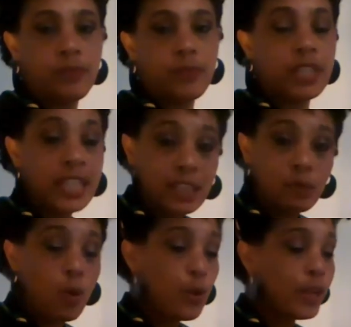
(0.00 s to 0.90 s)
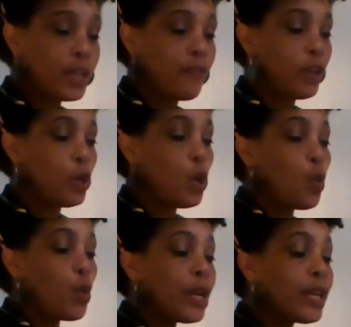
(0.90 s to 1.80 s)
Because that's what we're given.
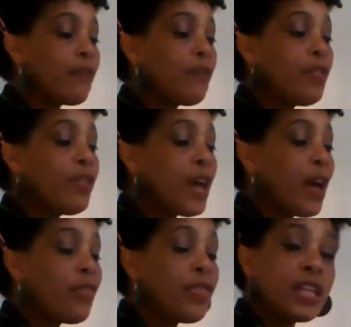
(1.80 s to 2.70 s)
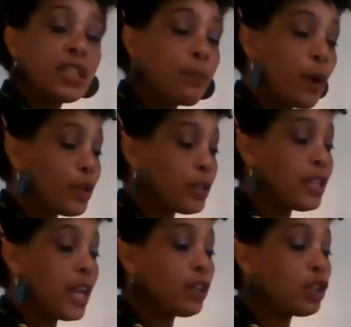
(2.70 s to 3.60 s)
We're given that this person,
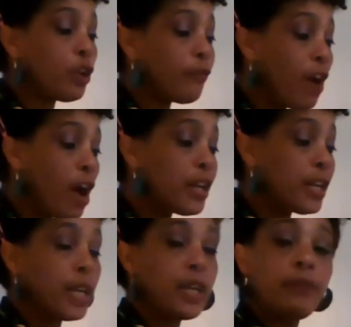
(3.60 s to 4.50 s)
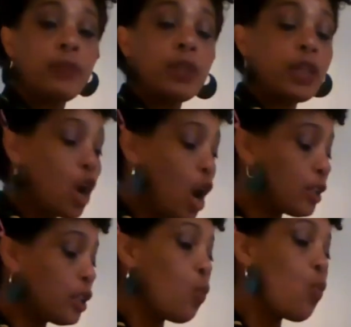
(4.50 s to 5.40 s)
that Giovanni,
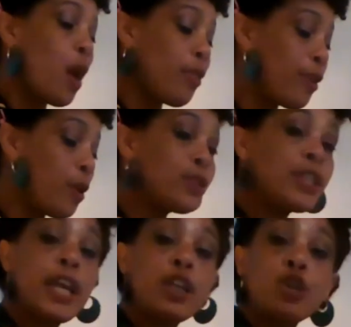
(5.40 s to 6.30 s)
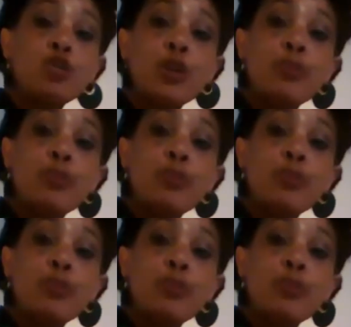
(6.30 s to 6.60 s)
got 1,800